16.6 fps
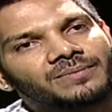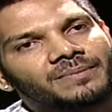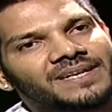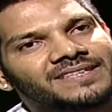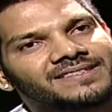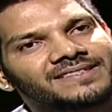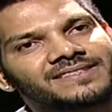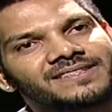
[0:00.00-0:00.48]

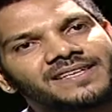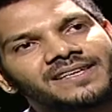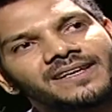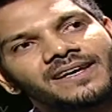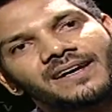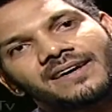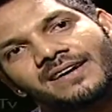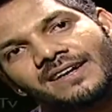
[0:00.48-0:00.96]
Mother's Day
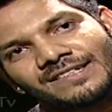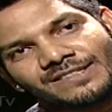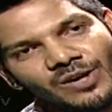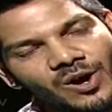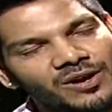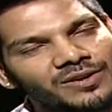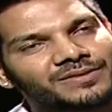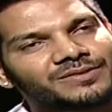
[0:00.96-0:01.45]
and a
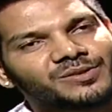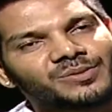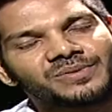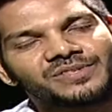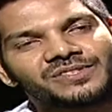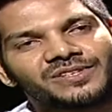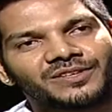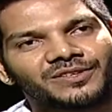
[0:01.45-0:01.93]
song
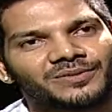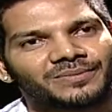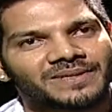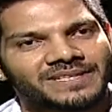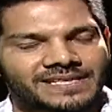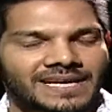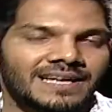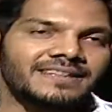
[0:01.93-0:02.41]
chupinchinanduku
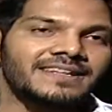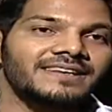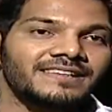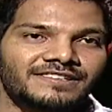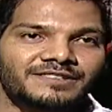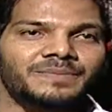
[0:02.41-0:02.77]
meeku chaala thank you,